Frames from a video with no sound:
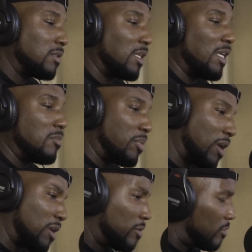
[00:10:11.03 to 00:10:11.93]
eat
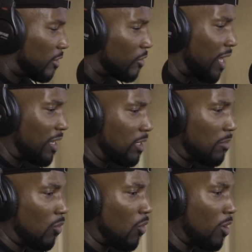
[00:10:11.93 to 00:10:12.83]
better and learn how to get
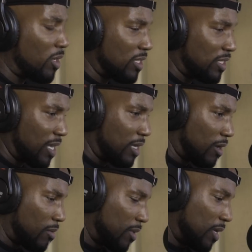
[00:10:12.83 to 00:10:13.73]
my water intake
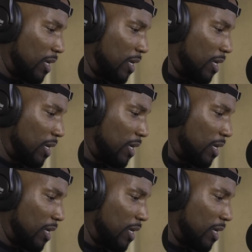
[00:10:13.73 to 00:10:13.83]
up,